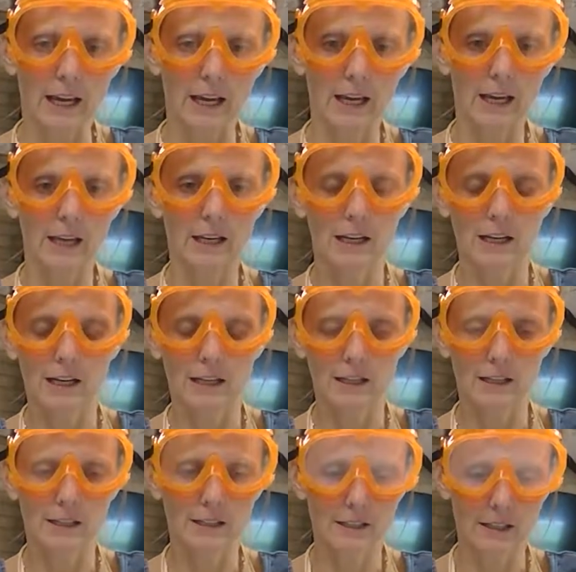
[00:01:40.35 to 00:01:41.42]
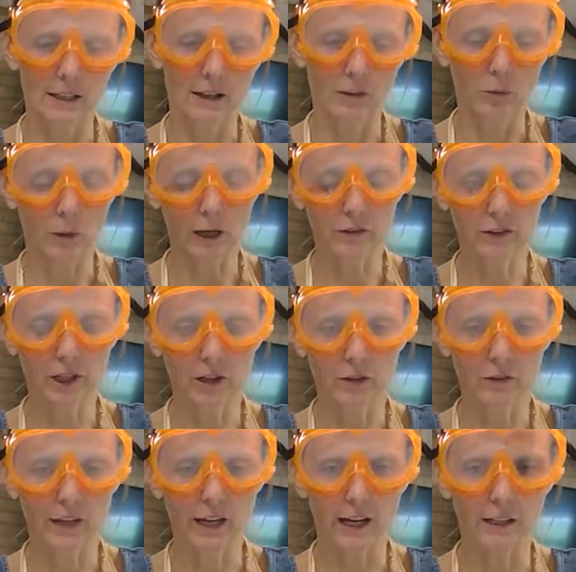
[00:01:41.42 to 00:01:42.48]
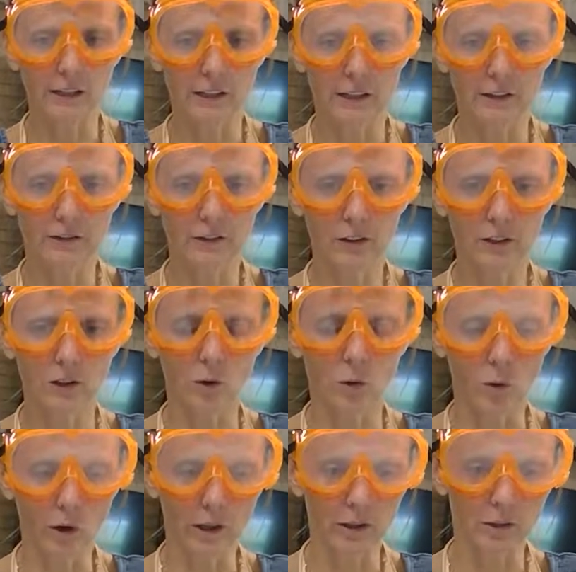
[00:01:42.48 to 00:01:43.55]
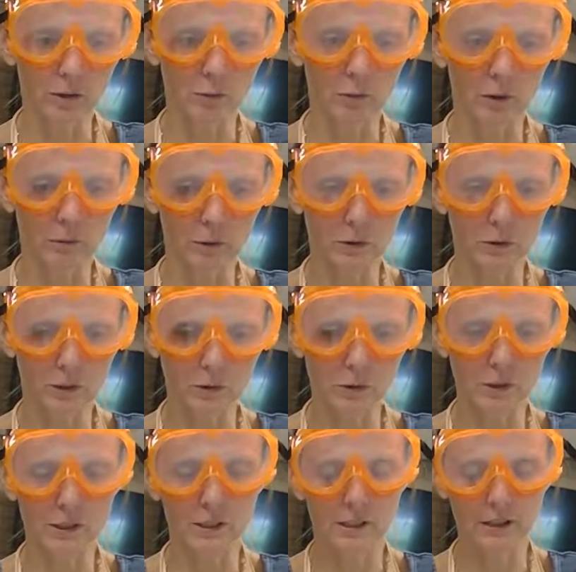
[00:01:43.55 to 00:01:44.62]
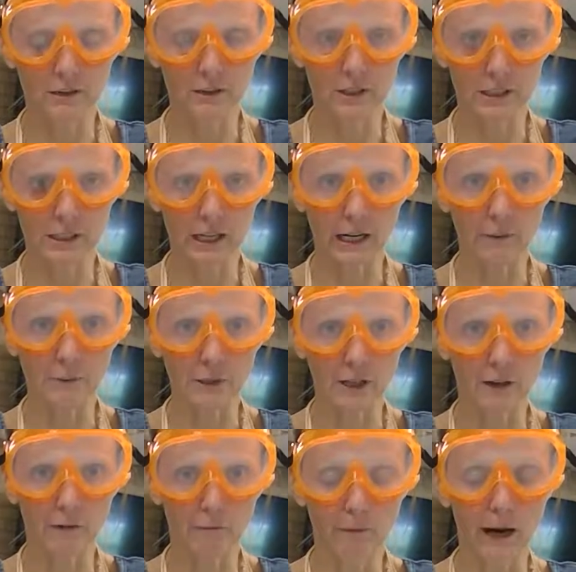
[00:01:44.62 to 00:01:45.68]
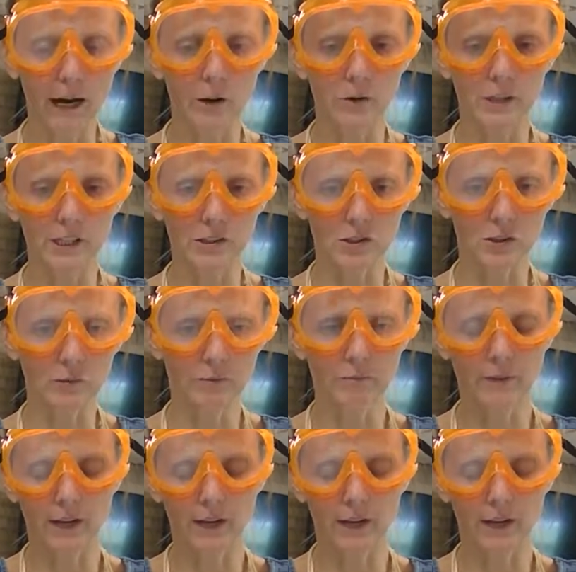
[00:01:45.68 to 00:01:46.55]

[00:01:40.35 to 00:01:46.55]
it is well known that different oils will produce different types of biodiesel.